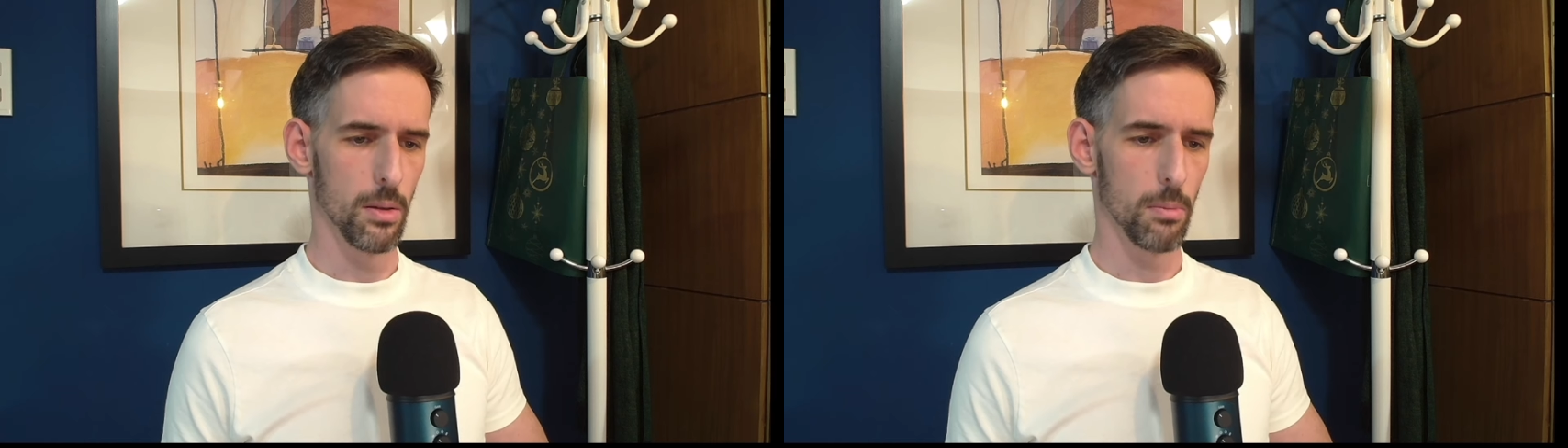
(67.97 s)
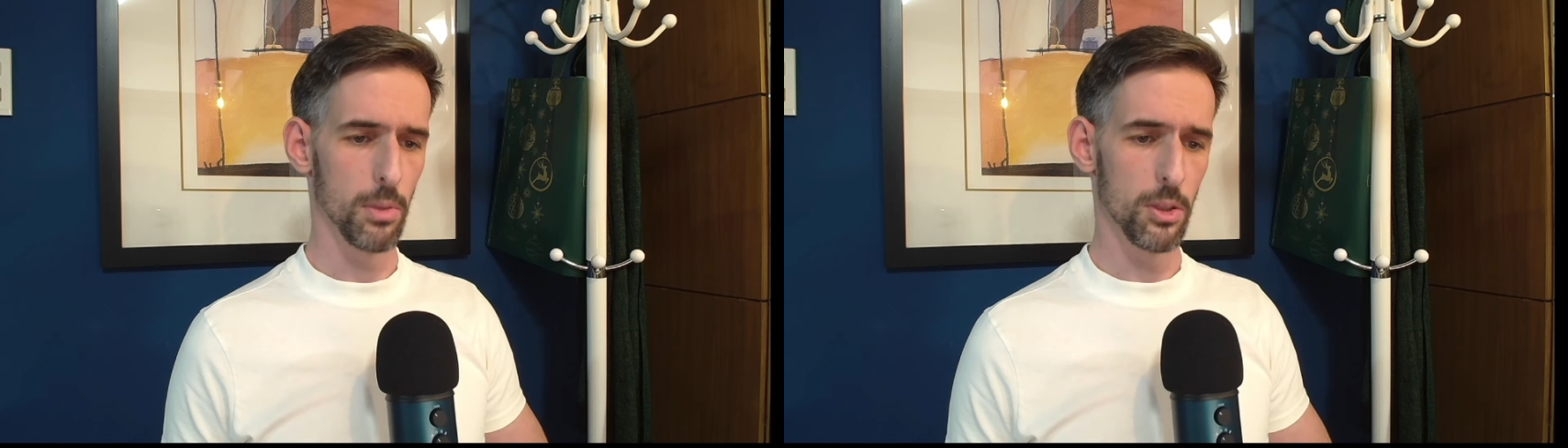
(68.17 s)

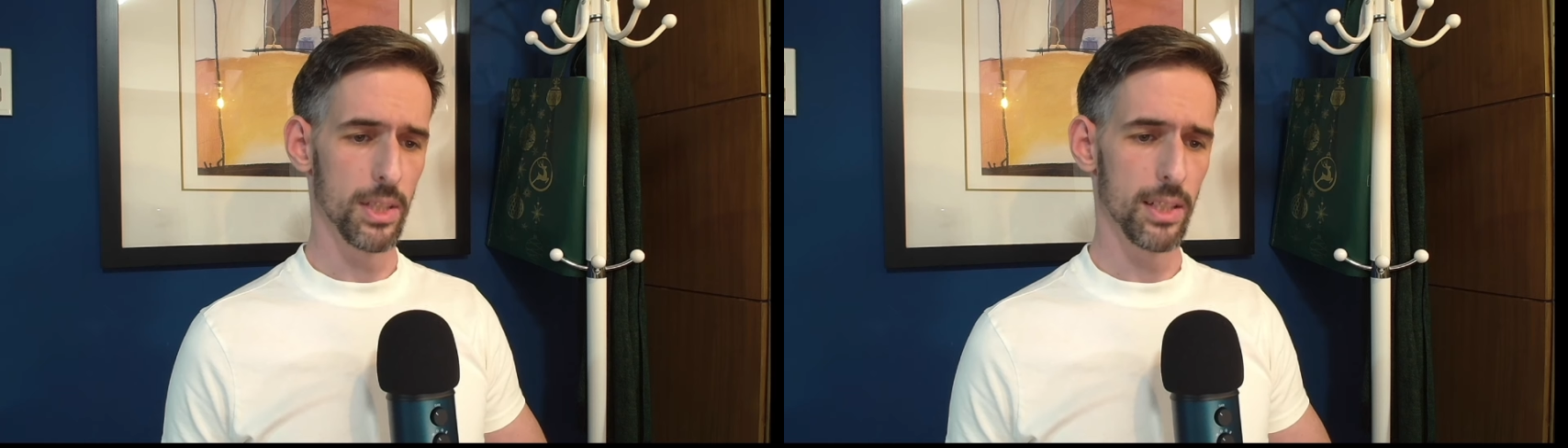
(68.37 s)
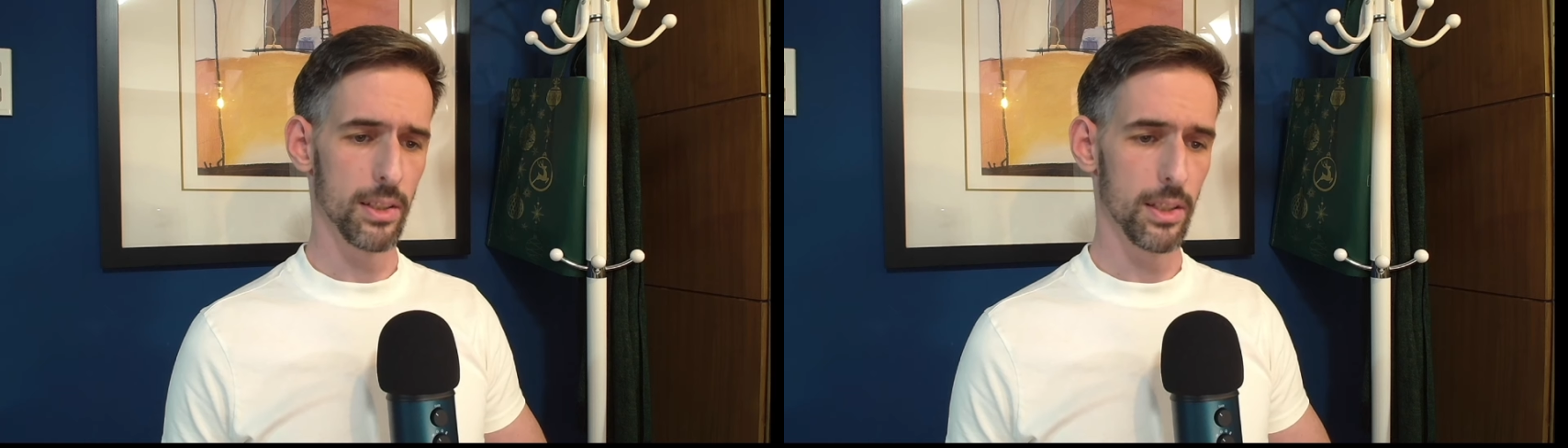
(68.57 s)
but to
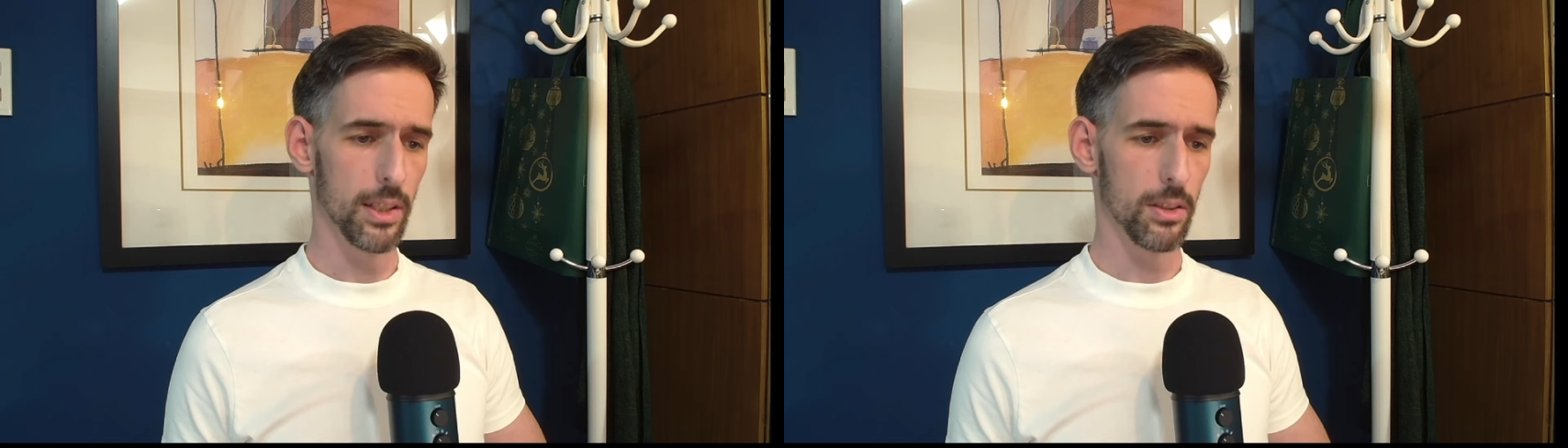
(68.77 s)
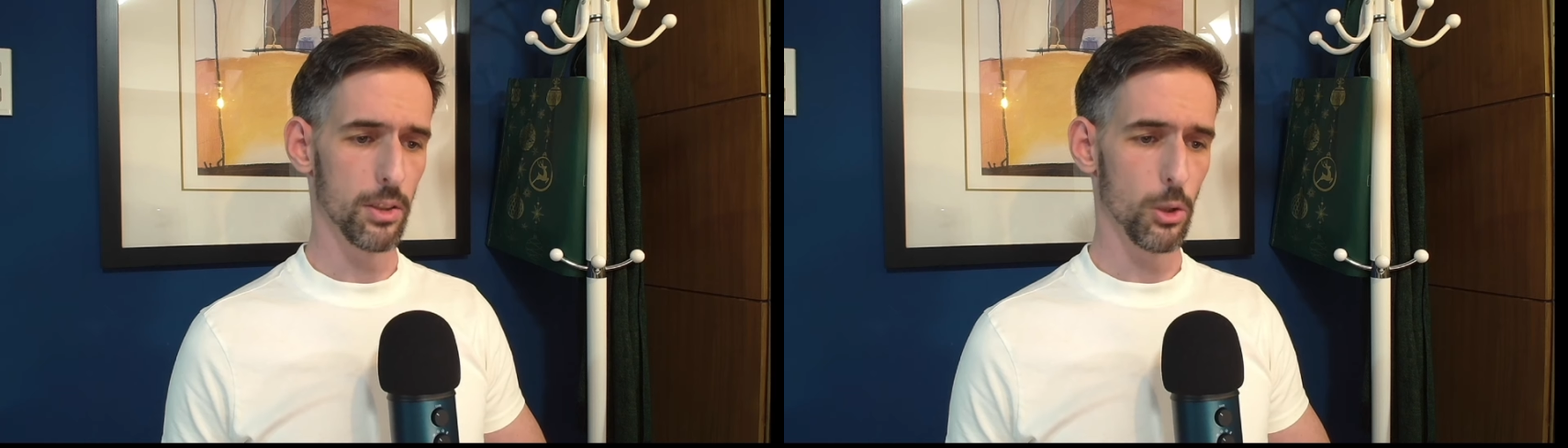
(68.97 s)
begin
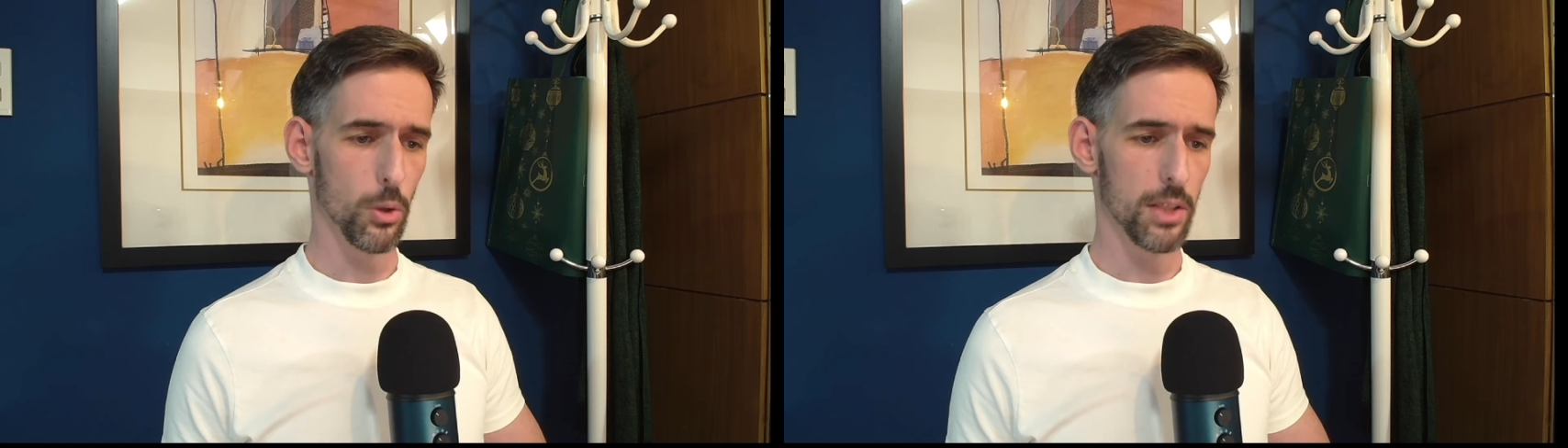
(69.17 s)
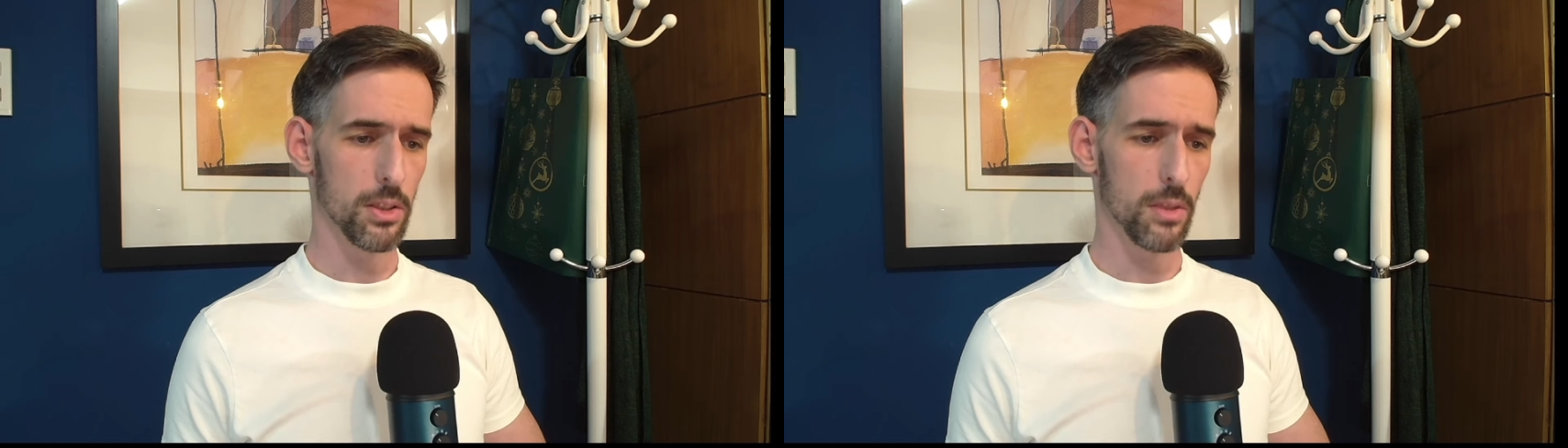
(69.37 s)
there
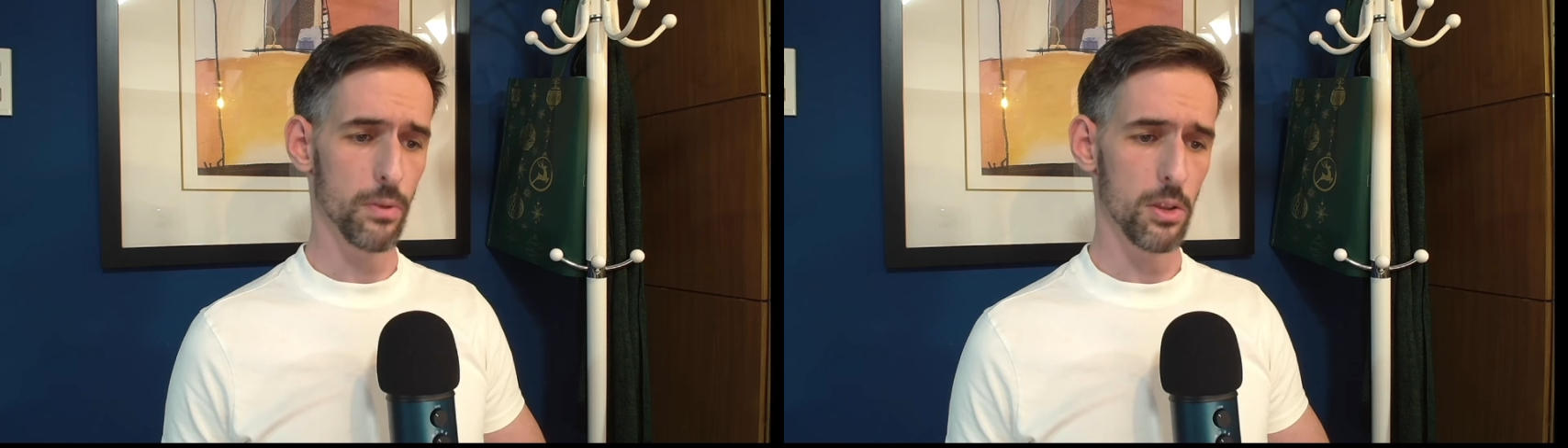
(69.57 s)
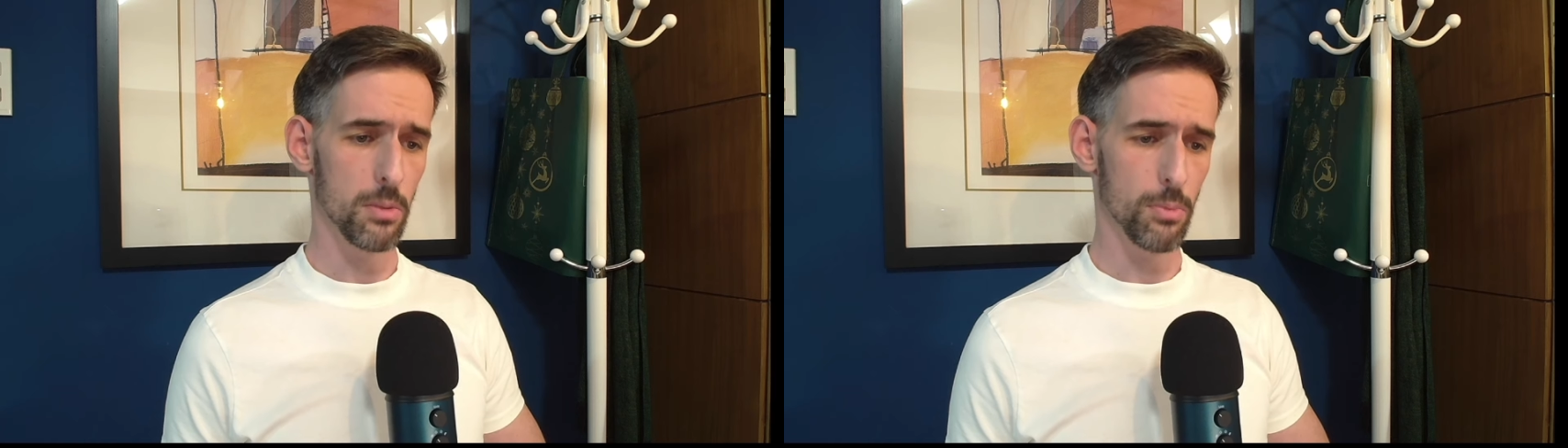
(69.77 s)
creates a
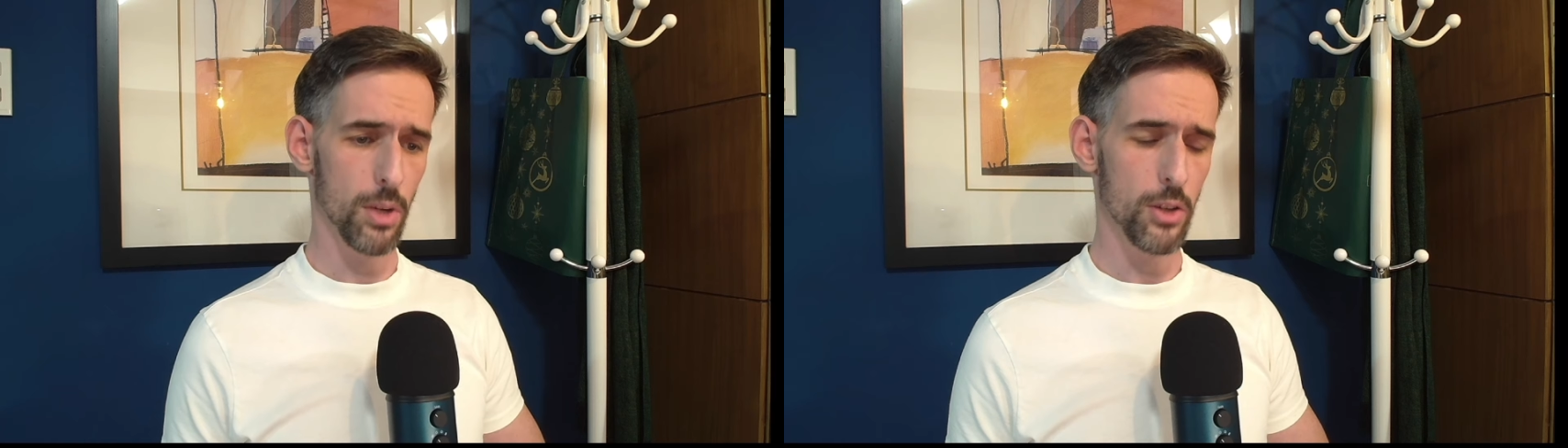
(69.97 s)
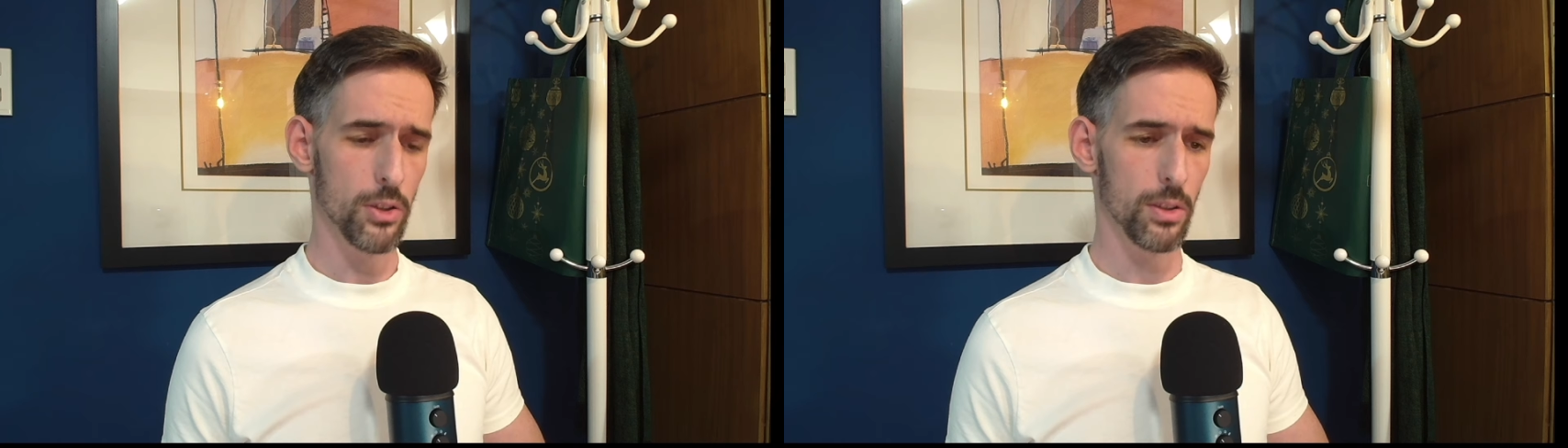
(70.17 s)
false
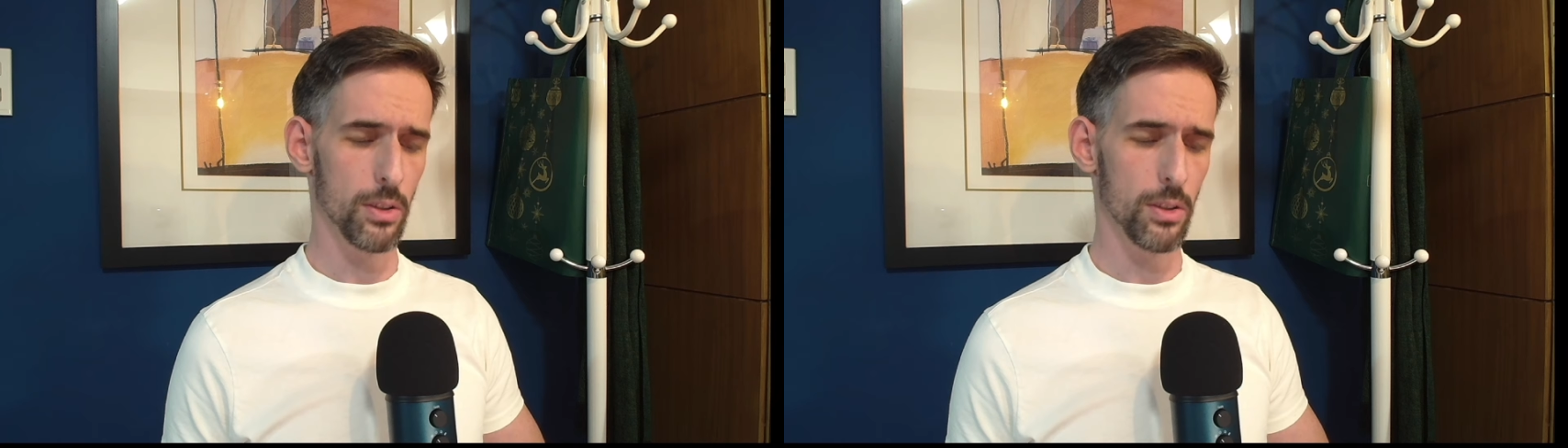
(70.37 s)
impression